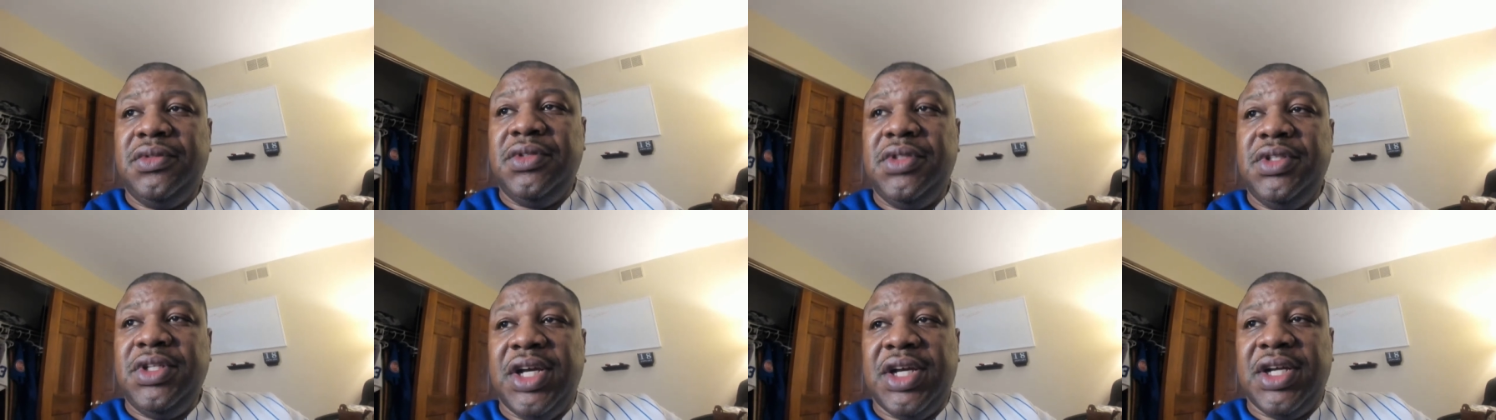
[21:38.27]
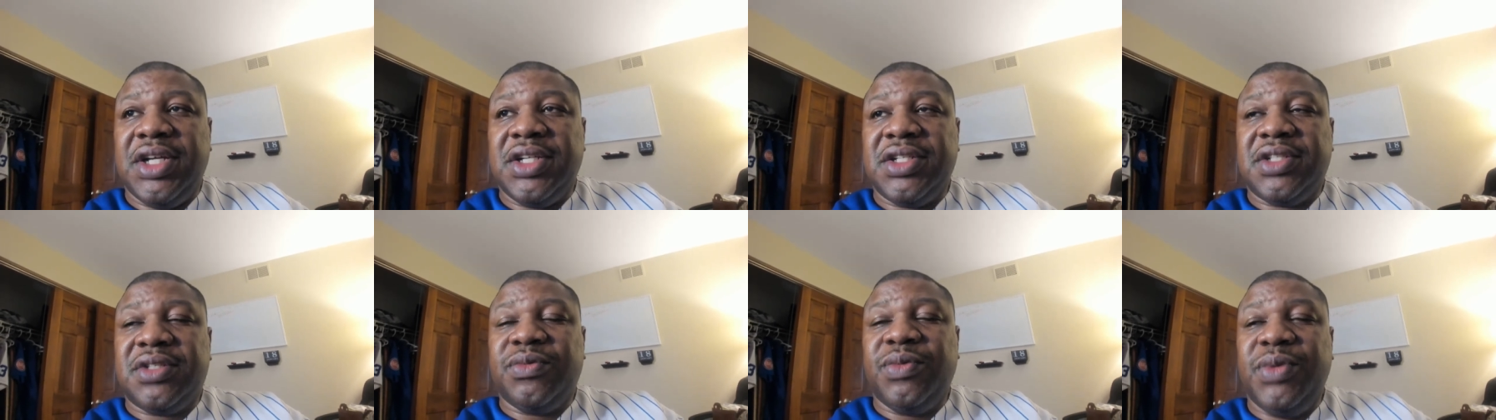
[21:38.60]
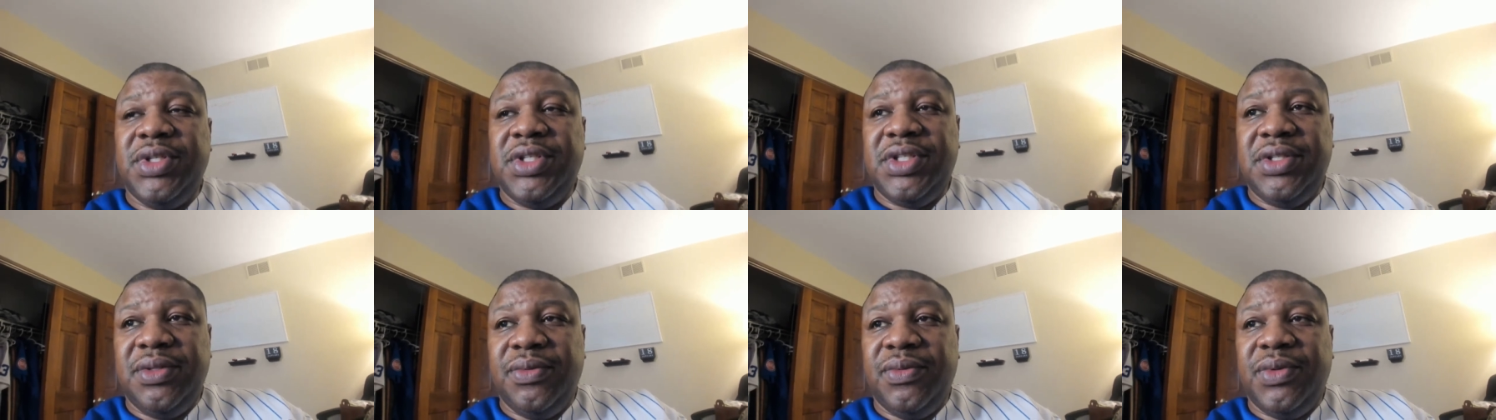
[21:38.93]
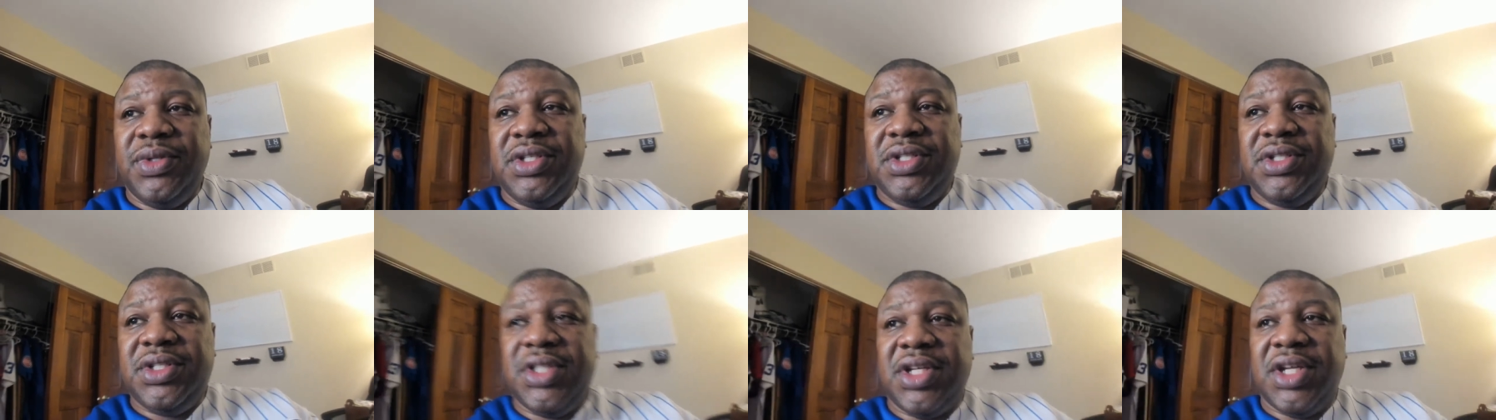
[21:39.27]
Yes, we
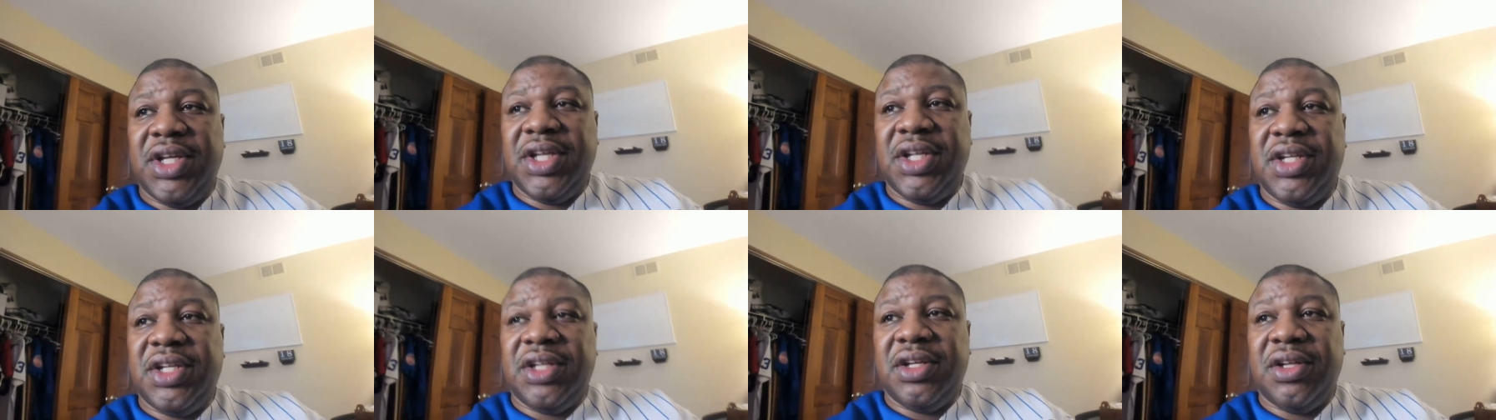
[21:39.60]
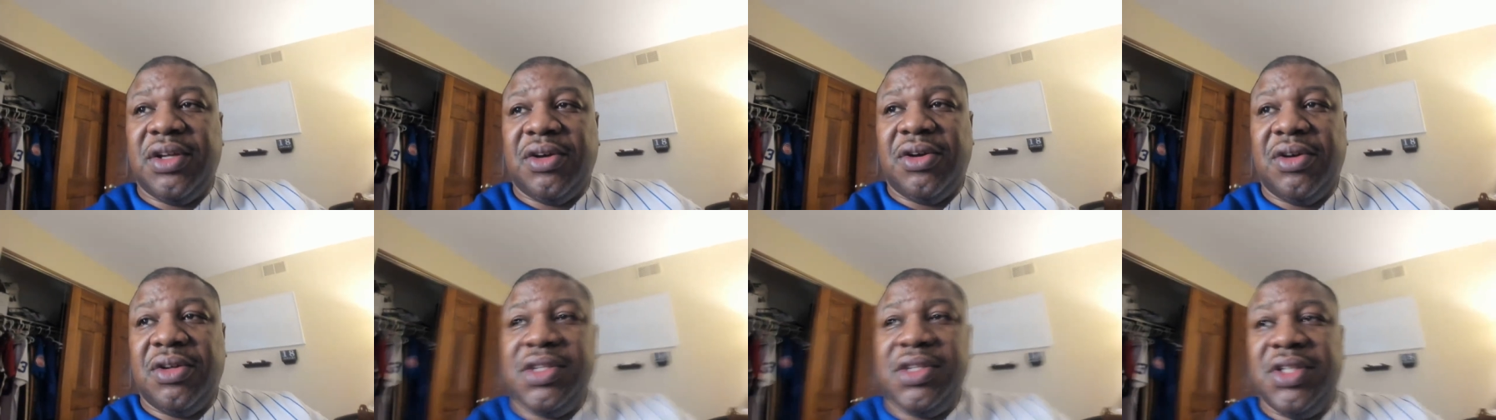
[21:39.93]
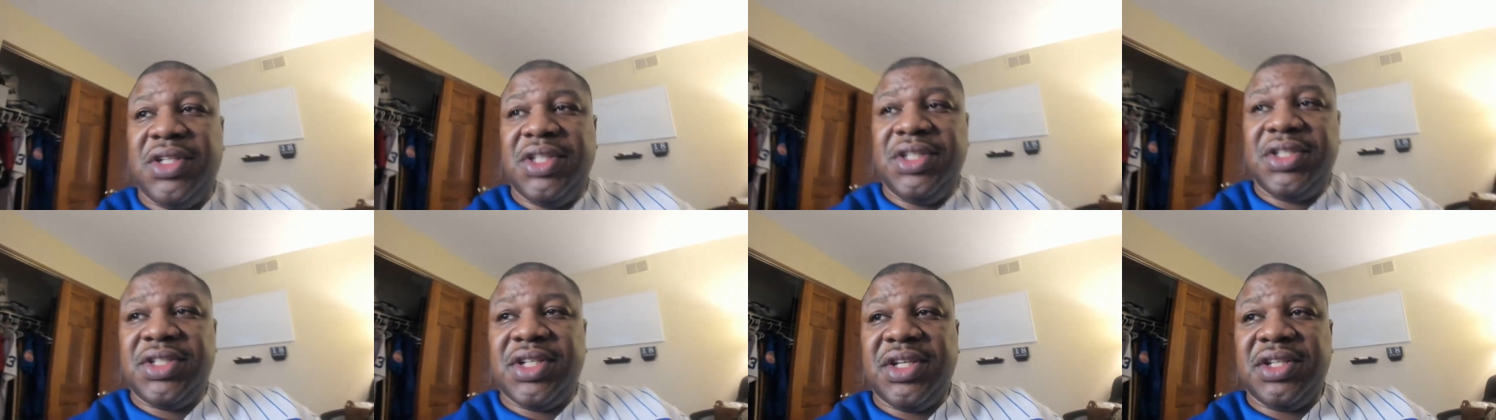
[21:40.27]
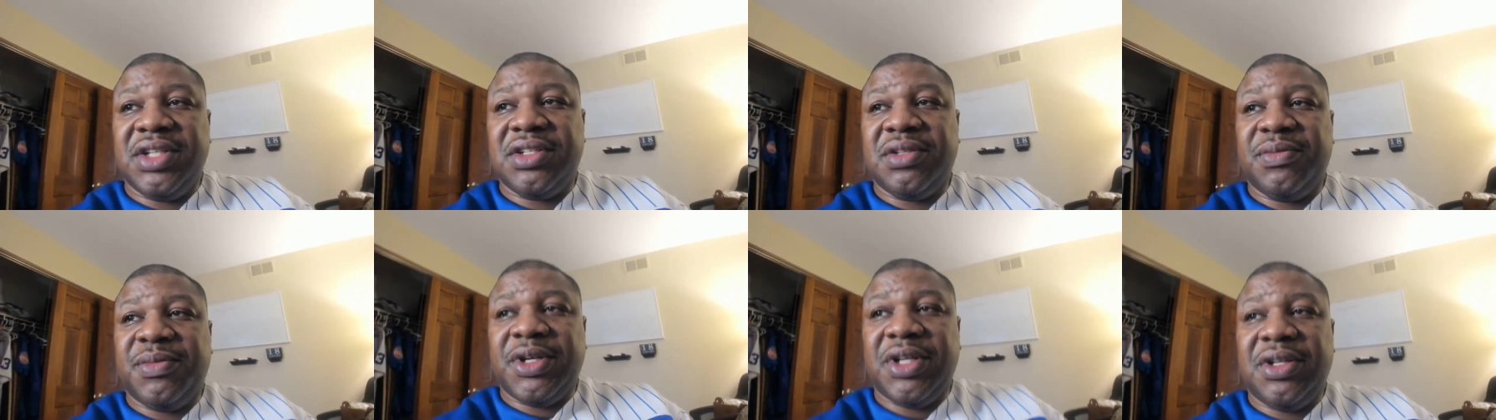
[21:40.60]
we said all of these
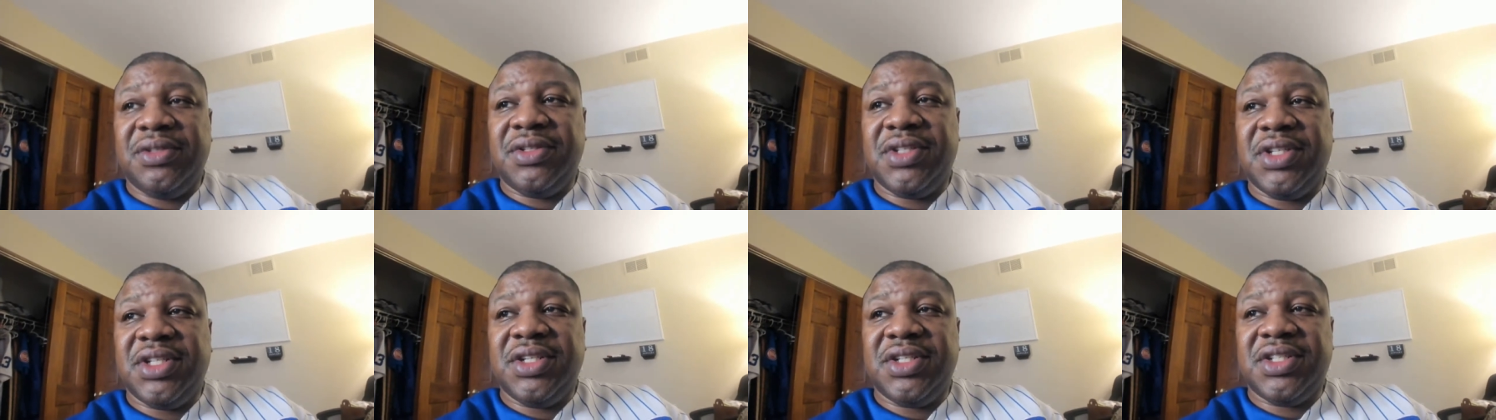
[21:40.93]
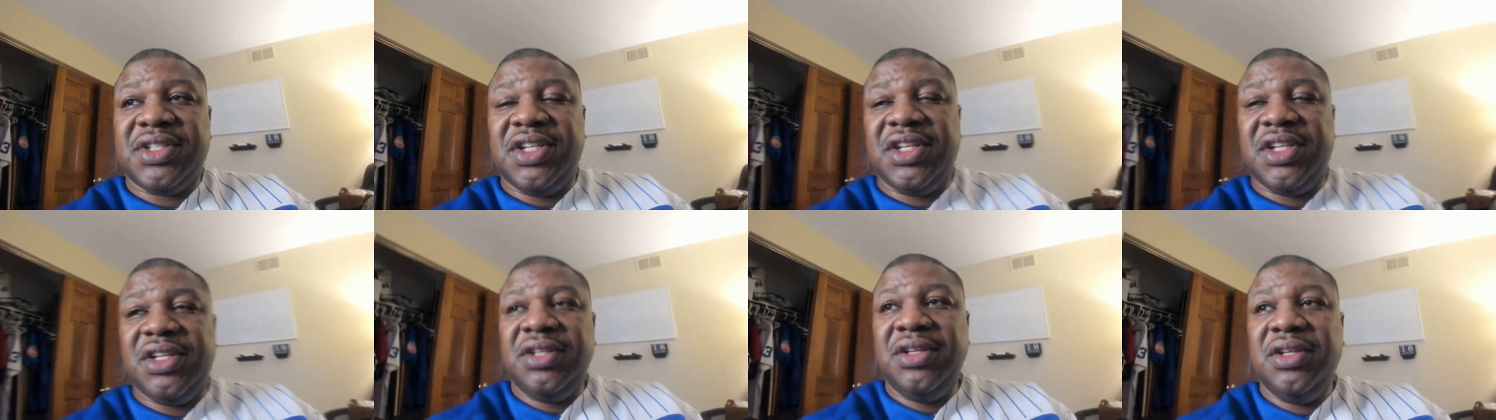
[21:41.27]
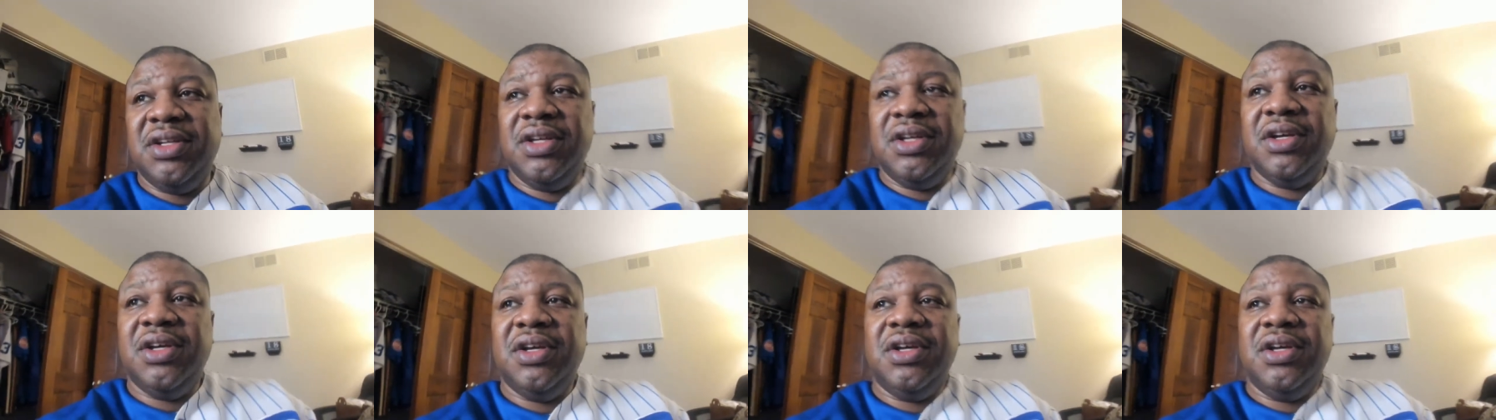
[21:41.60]
things about Disney.